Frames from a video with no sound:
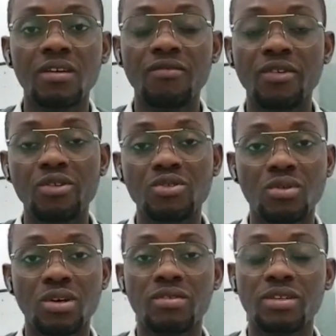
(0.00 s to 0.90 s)
various
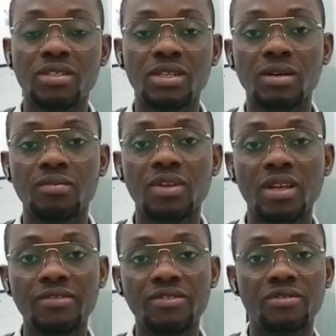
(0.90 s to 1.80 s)
quadrants,
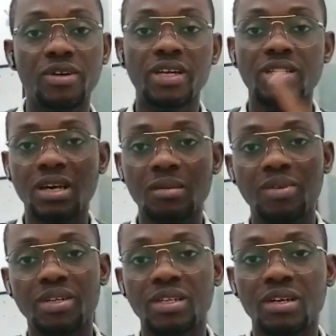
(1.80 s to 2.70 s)
left, right, up
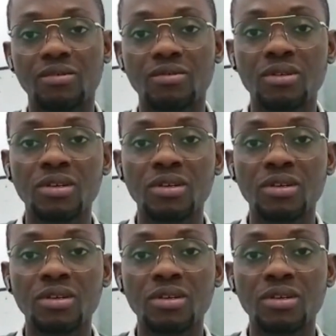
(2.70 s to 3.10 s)
and down,